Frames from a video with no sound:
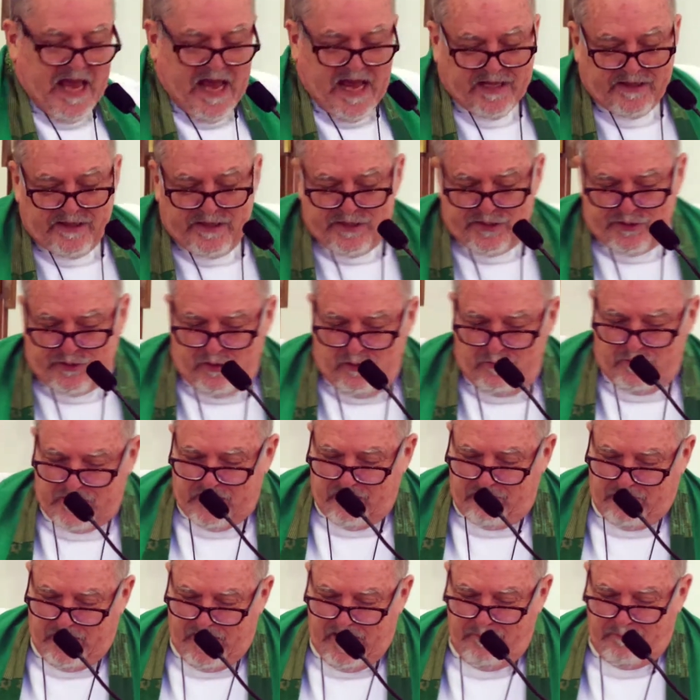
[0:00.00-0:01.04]
And these groups
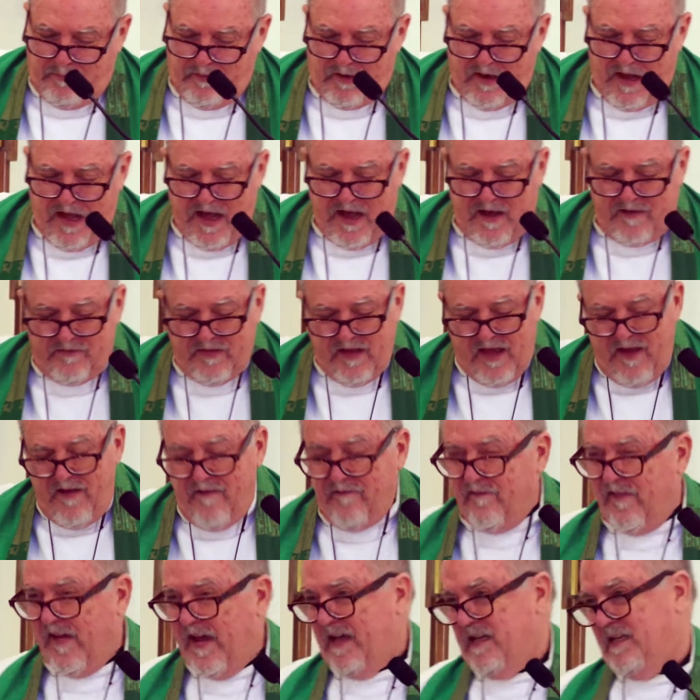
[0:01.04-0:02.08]
of people have
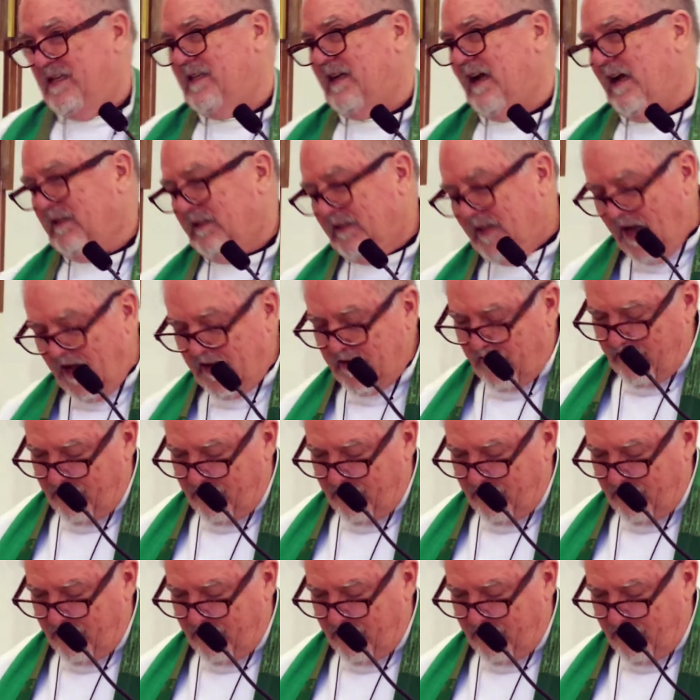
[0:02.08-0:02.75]
faced a lot